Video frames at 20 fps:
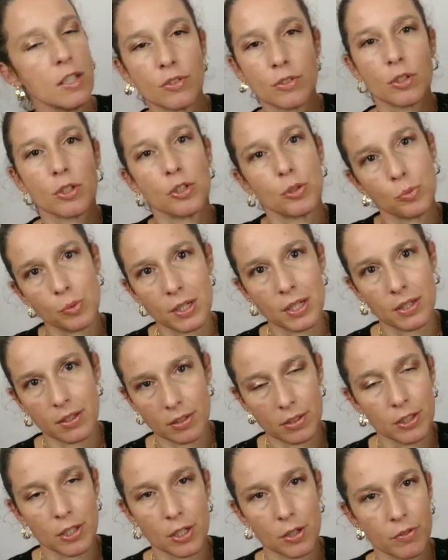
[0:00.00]
so you will
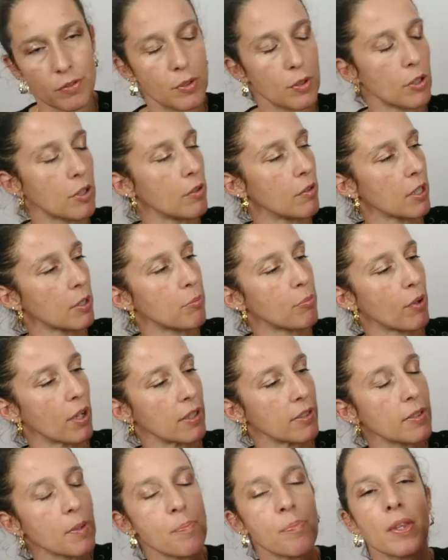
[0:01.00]
know the correct
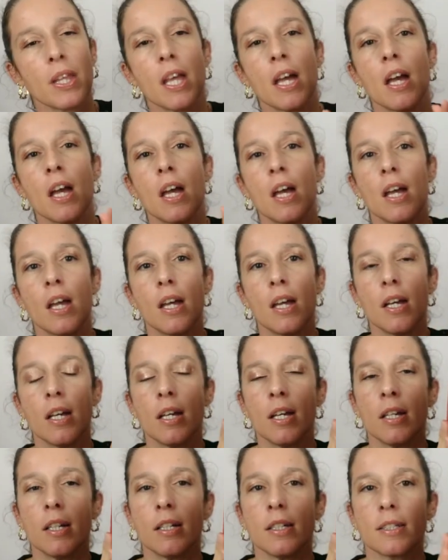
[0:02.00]
price.
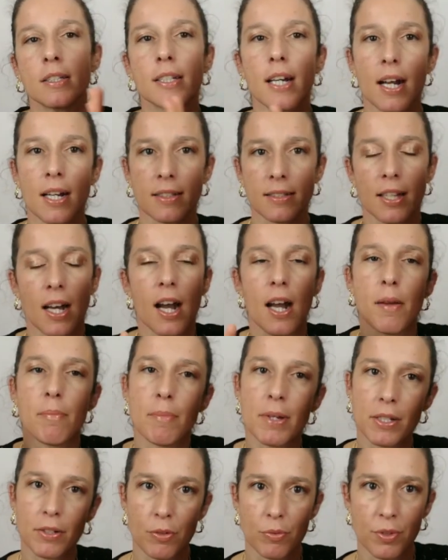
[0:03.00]
Guys, I
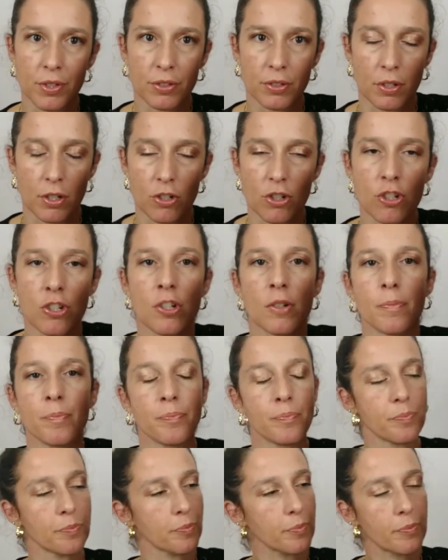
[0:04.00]
made a research.
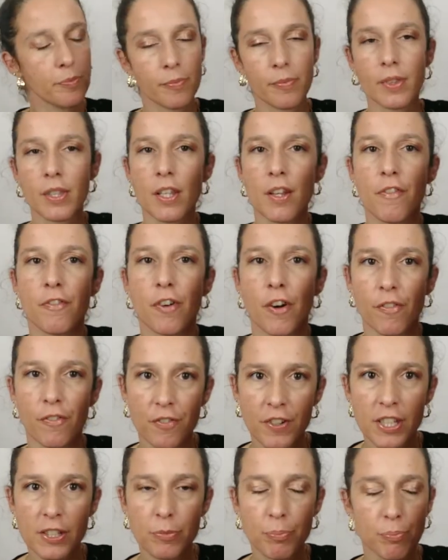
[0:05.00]

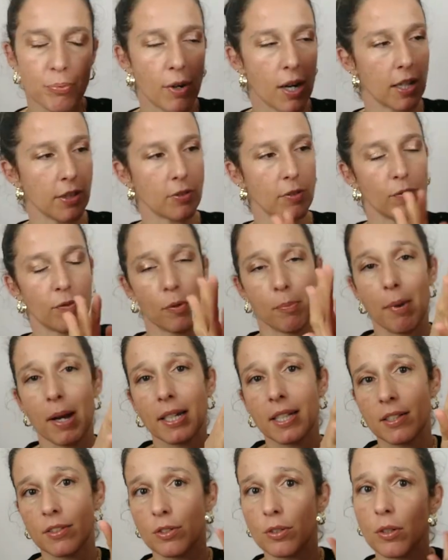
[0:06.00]
For this price, the
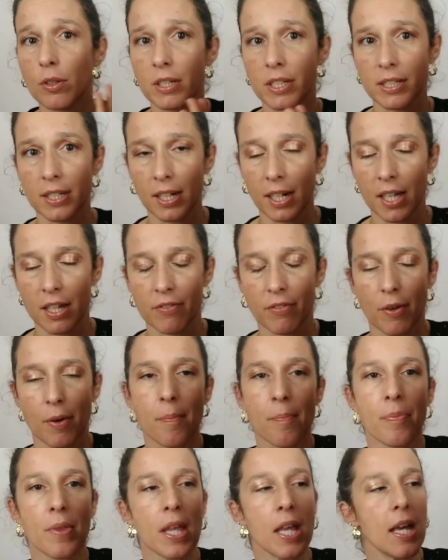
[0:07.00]
bag is all in
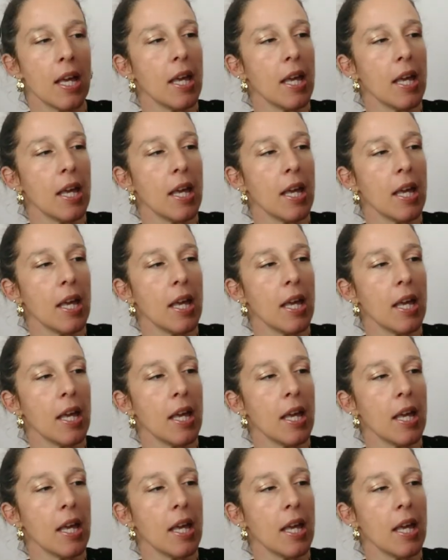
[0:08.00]
leather.